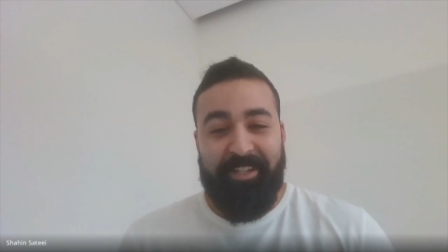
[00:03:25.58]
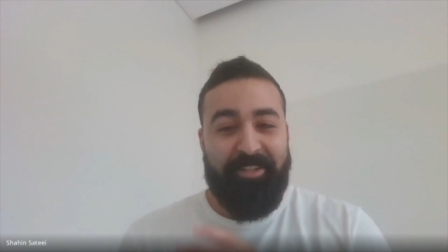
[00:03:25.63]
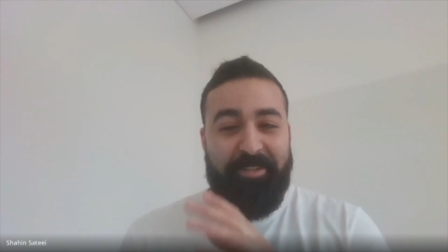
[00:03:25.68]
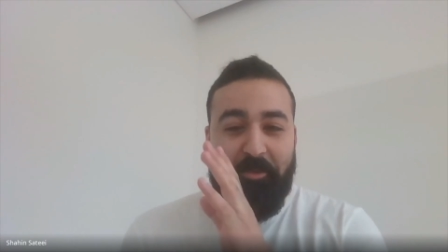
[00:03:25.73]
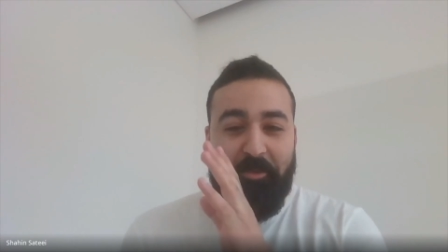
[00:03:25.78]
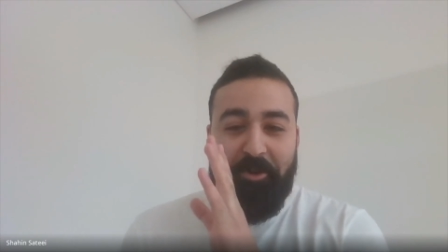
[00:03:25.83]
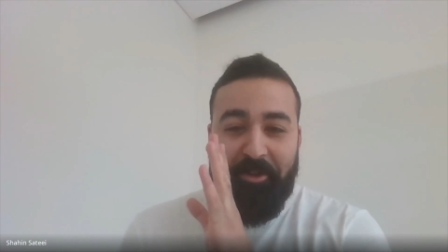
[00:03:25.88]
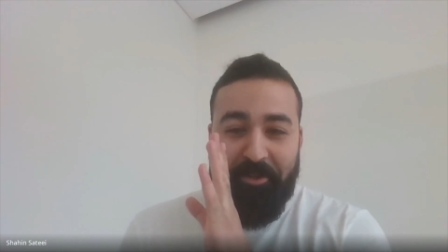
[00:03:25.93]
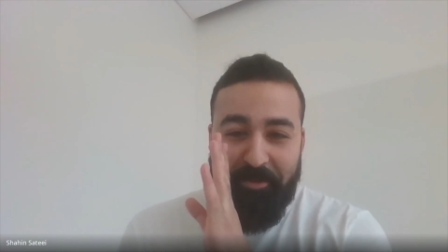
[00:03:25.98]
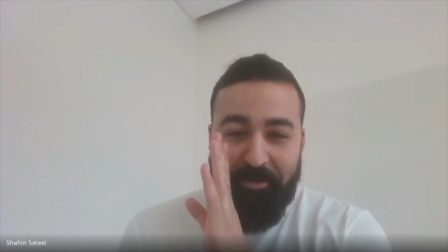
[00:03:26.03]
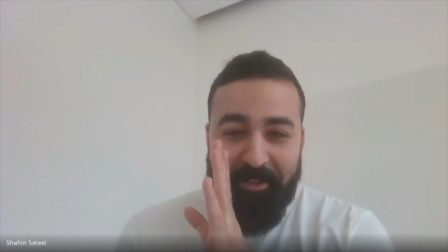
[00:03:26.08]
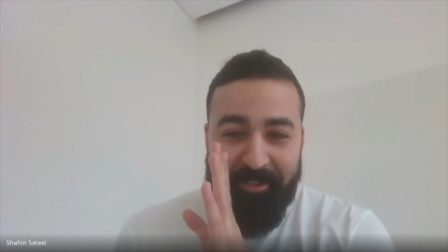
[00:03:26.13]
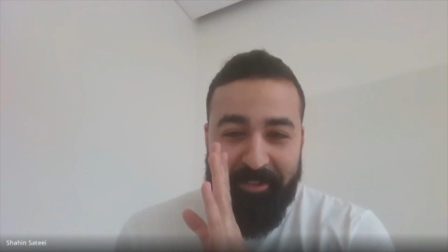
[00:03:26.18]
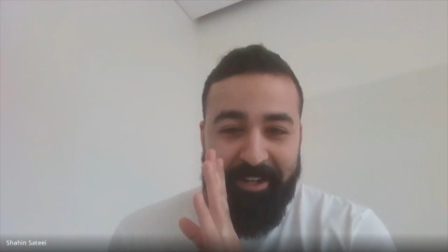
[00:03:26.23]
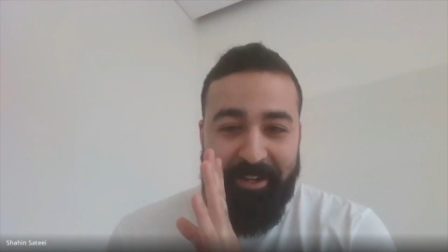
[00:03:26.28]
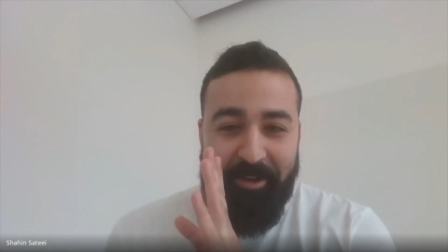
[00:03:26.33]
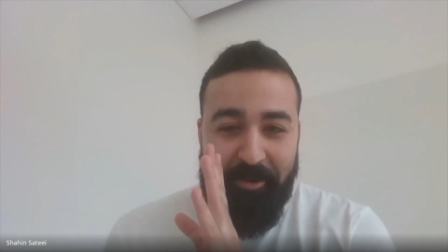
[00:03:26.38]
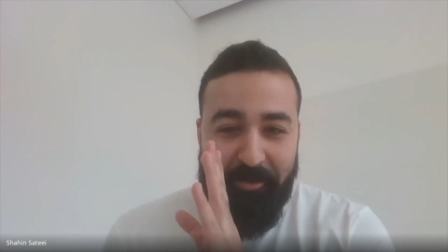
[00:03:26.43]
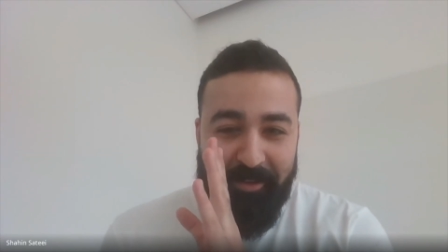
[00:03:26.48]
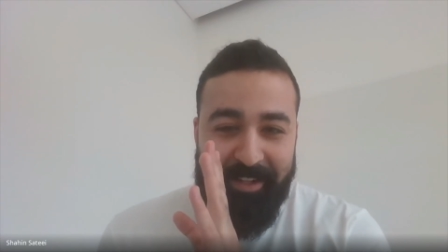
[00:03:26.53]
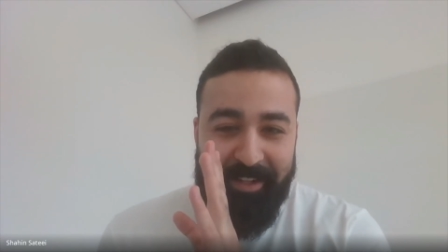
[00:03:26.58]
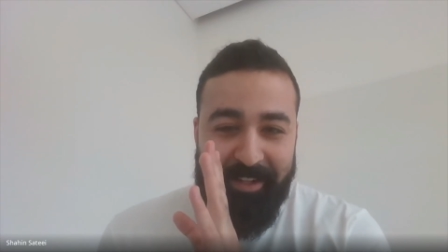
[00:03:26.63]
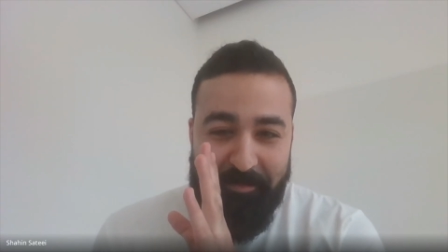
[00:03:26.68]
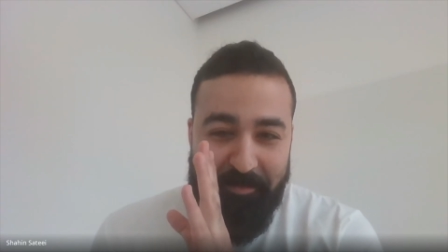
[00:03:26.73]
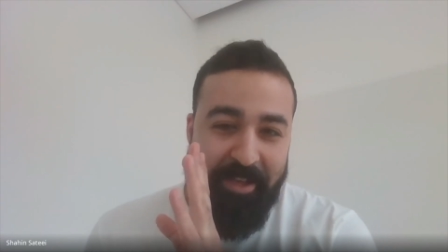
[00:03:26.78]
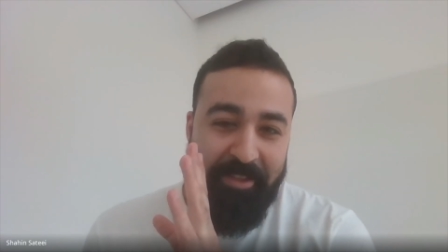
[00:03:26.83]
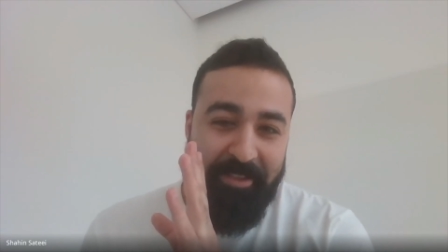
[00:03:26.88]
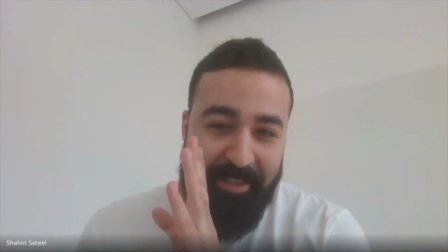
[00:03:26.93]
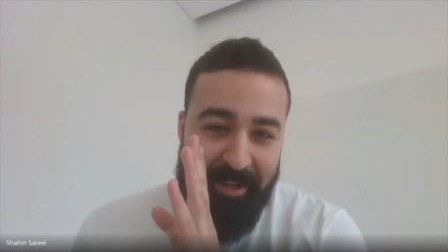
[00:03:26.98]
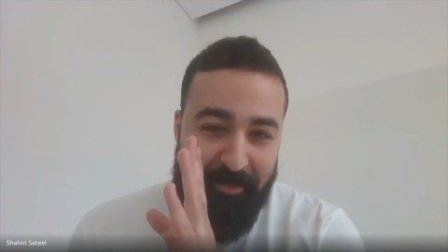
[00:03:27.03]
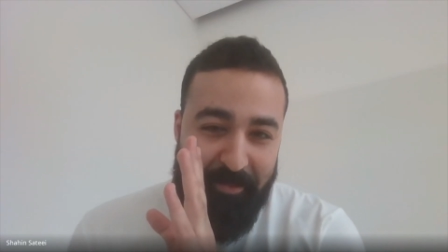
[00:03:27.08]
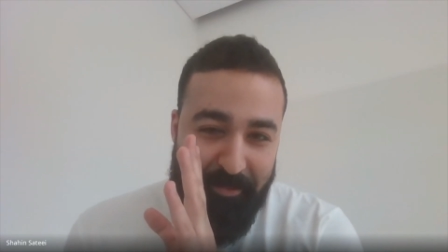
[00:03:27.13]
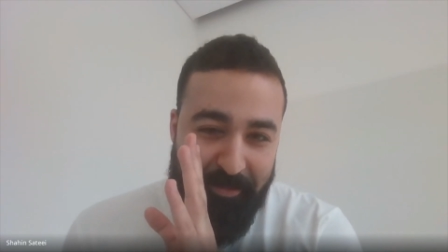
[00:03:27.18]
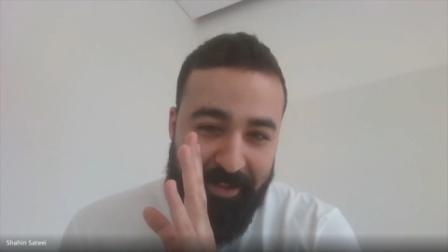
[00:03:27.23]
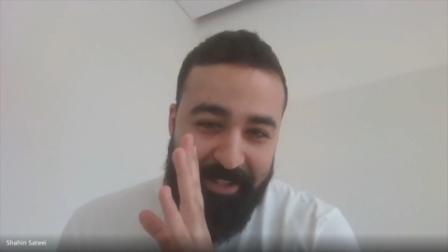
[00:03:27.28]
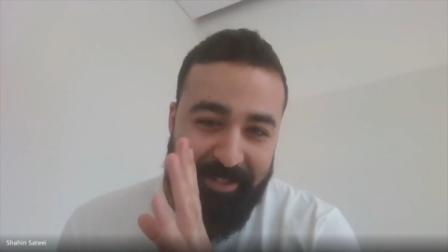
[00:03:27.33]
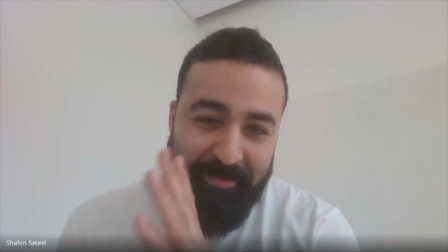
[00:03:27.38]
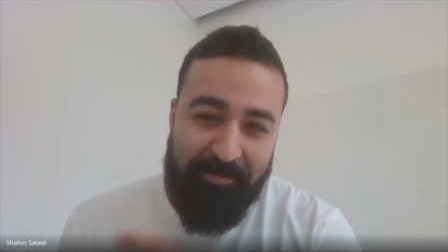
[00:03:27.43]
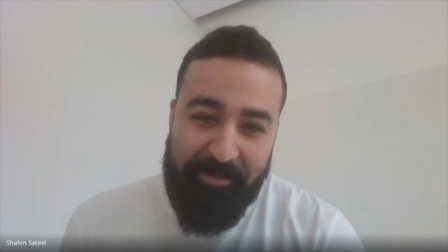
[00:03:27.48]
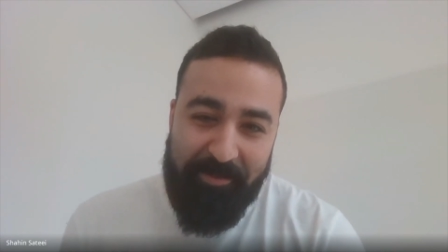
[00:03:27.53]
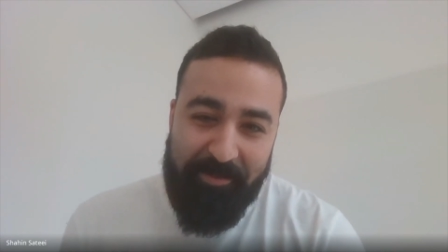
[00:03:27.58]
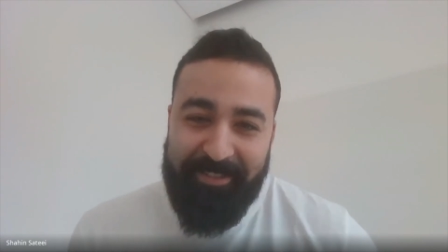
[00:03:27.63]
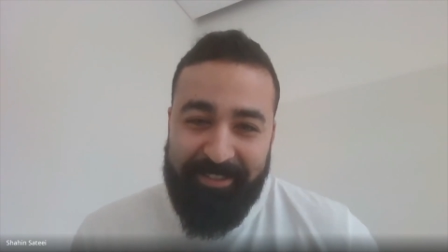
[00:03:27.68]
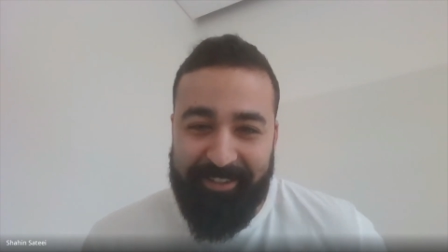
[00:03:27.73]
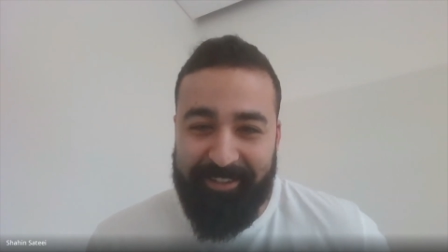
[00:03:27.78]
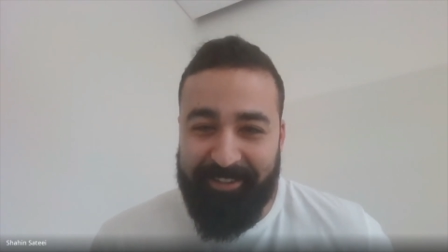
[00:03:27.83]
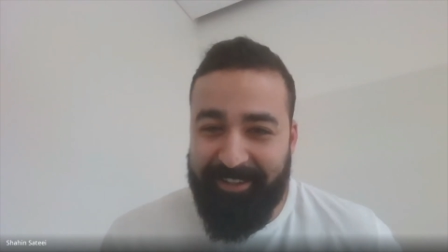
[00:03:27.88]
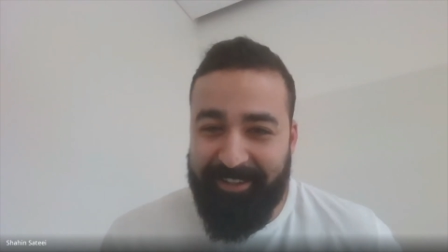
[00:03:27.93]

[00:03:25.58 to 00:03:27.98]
more to it than only Meta and Facebook, so